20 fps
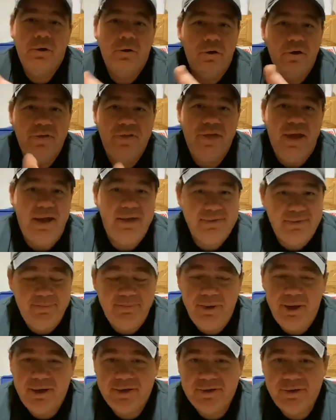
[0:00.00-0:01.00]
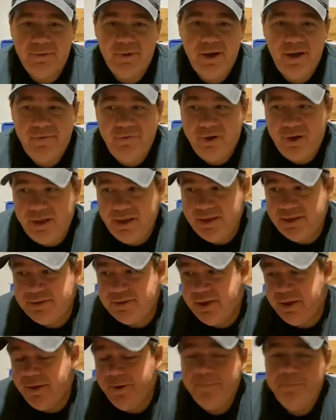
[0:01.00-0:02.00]
or $1,000 or whatever it
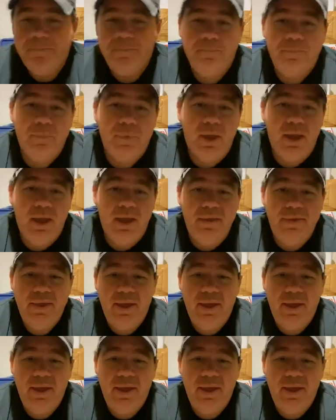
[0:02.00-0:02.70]
is, and